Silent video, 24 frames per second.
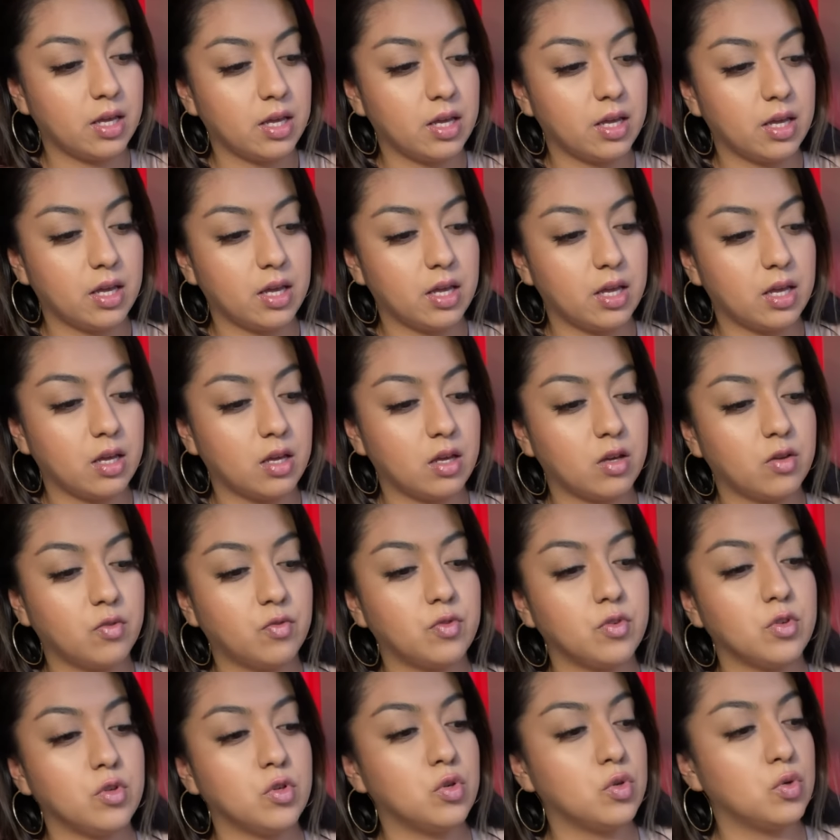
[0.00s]
If
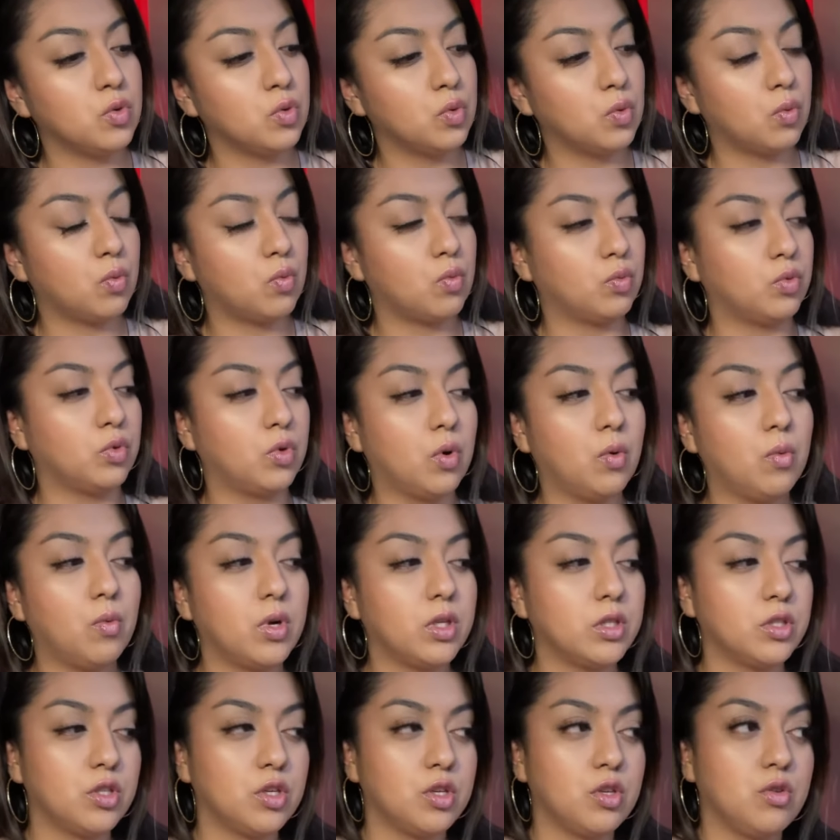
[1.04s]
you don't want
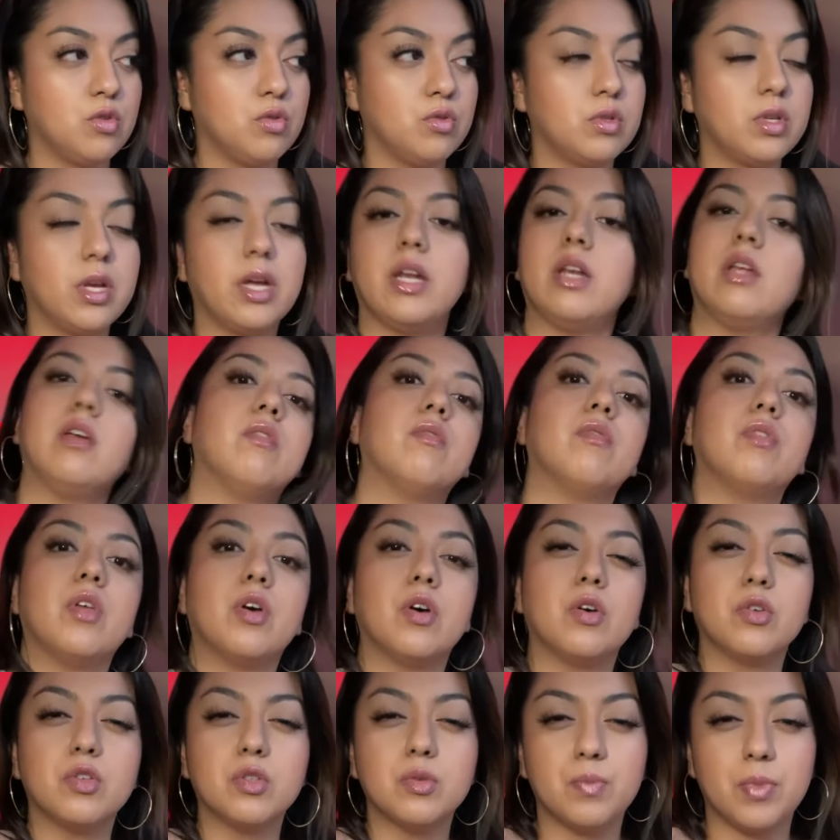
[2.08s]
to use any of
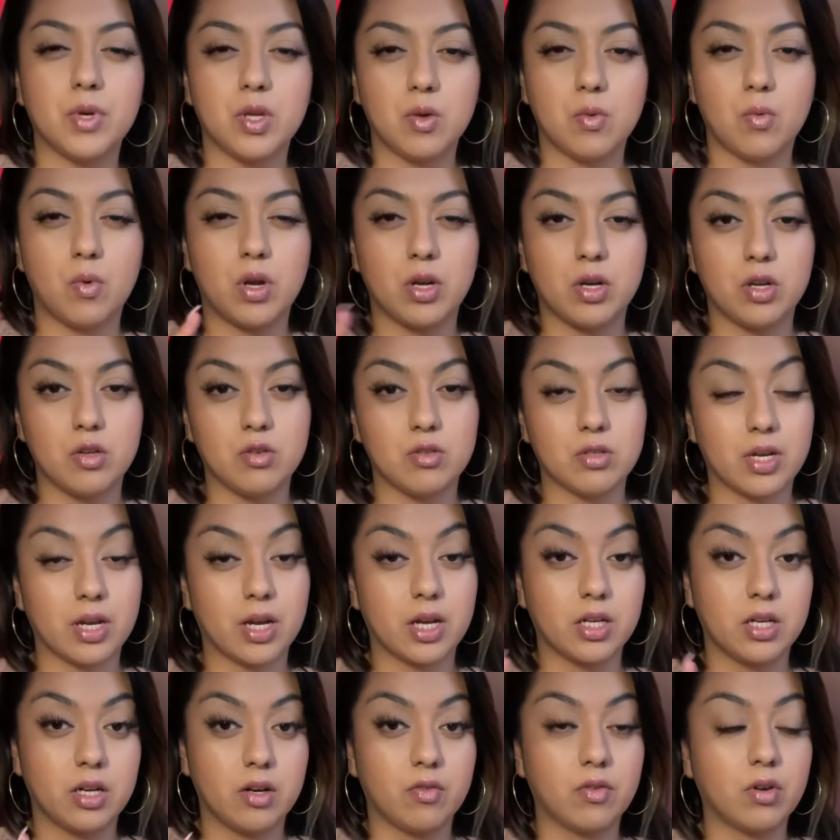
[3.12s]
those, but you want to use like a
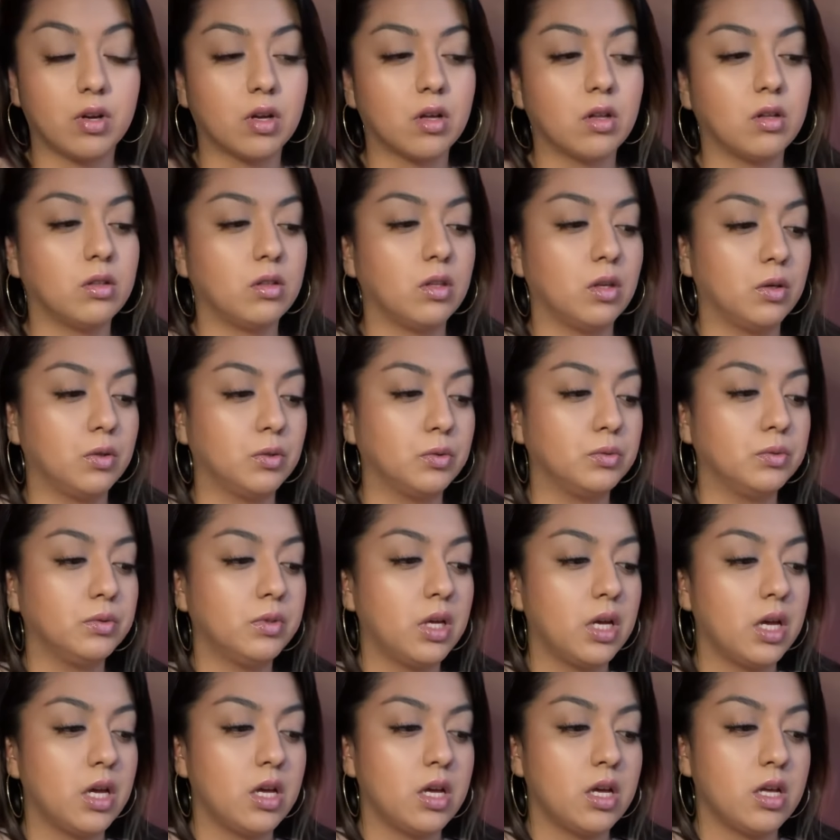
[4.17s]
different cologne,
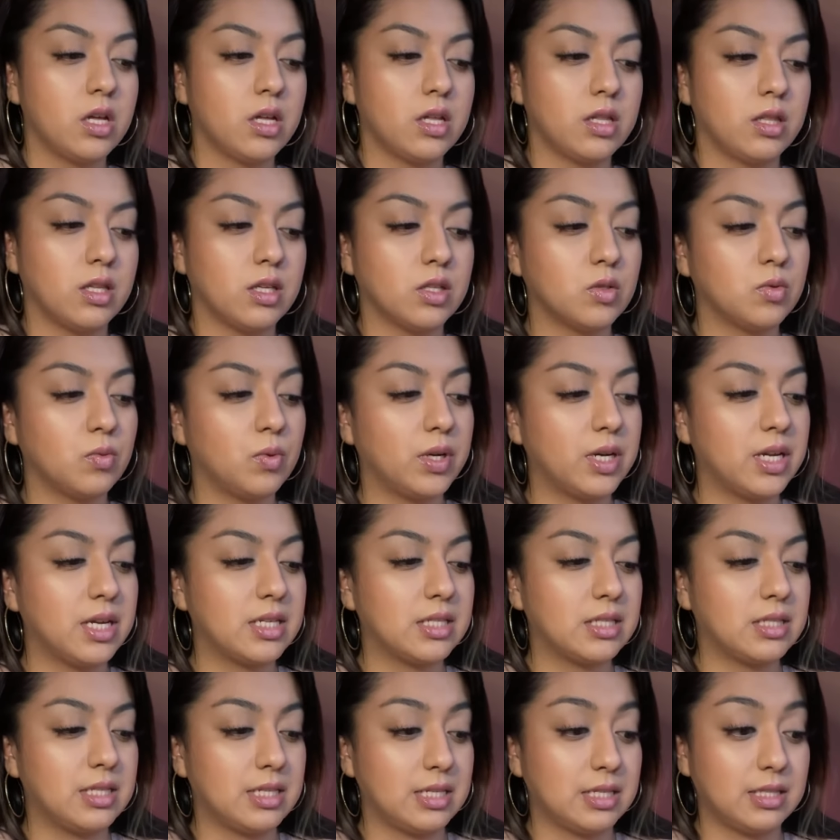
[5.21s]
this one is
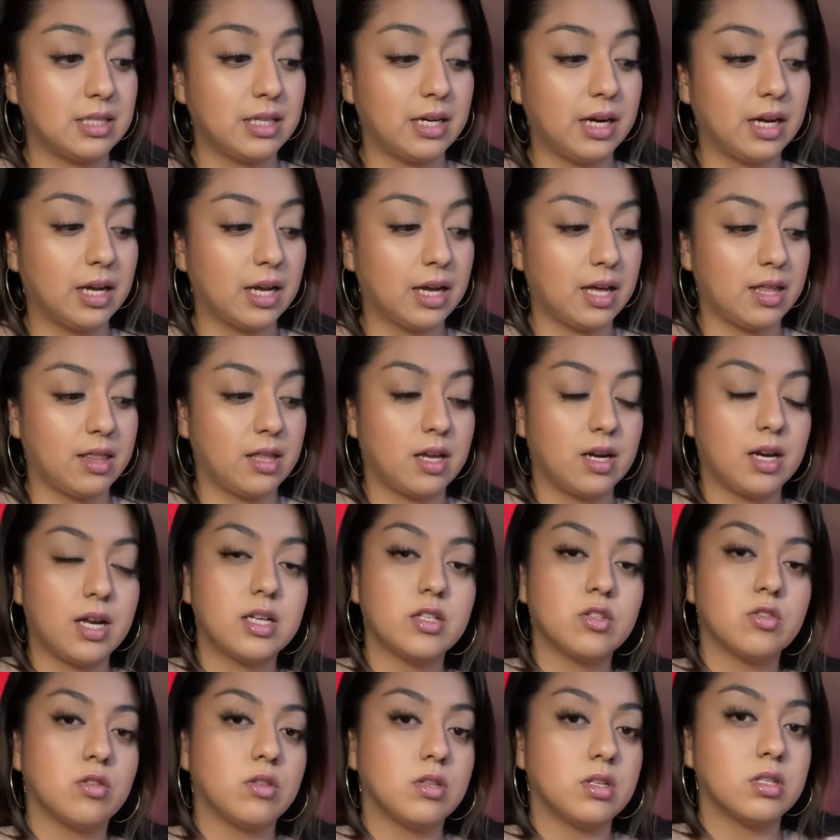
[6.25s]
Destrancadera.
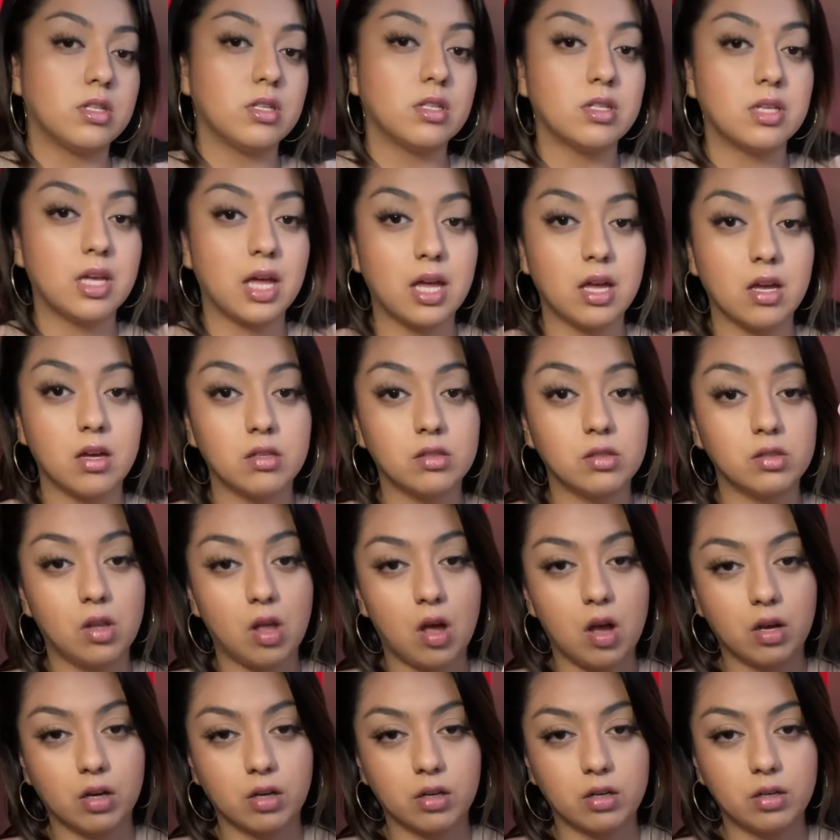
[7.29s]
So this is a
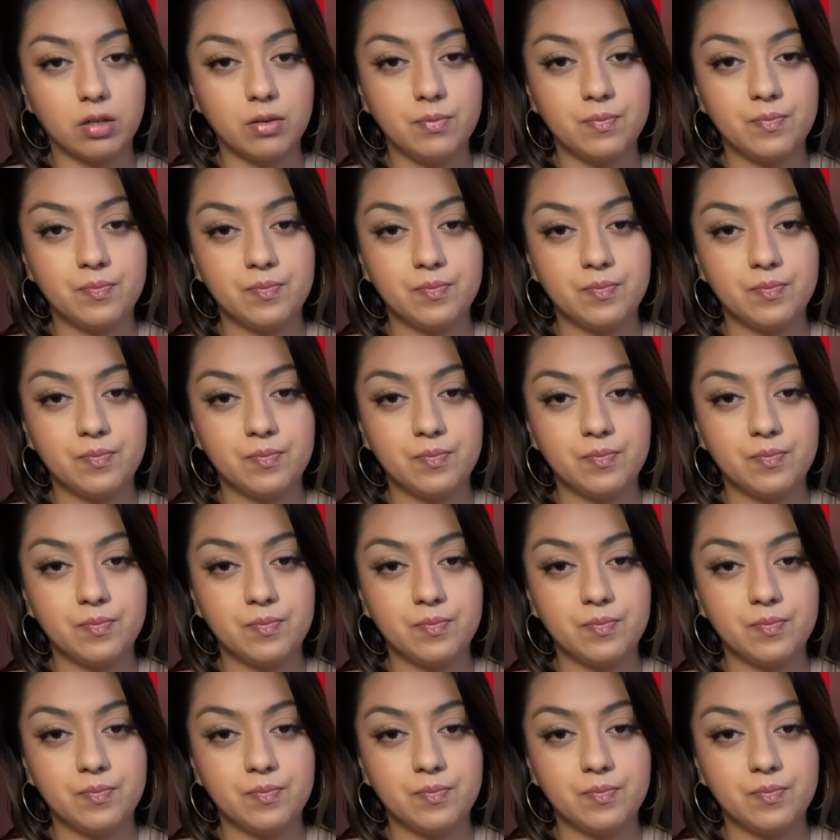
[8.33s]
unlocker.